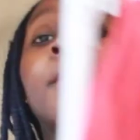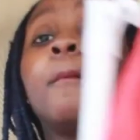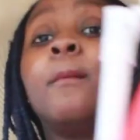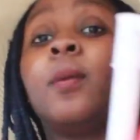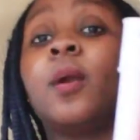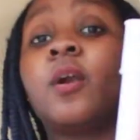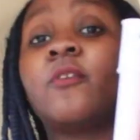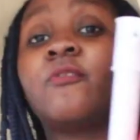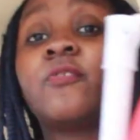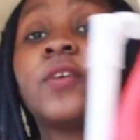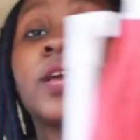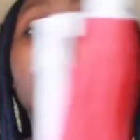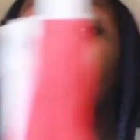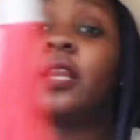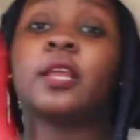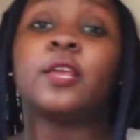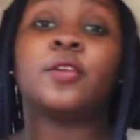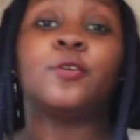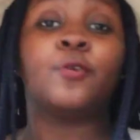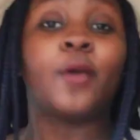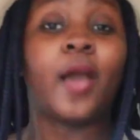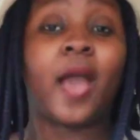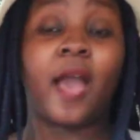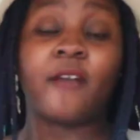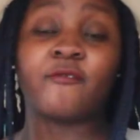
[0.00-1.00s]
perfect,
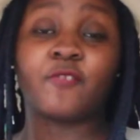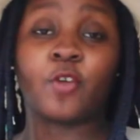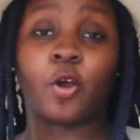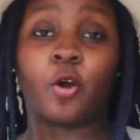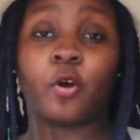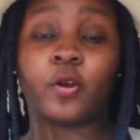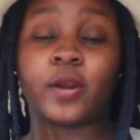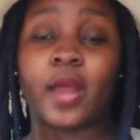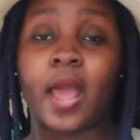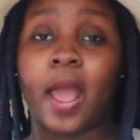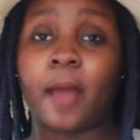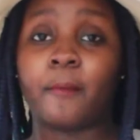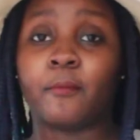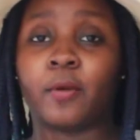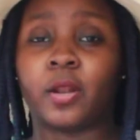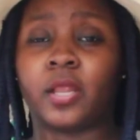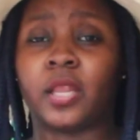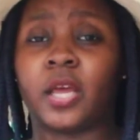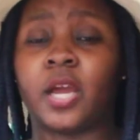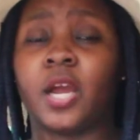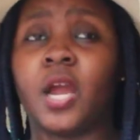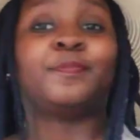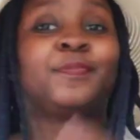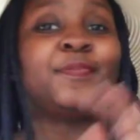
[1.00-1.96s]
you have your own umbrella.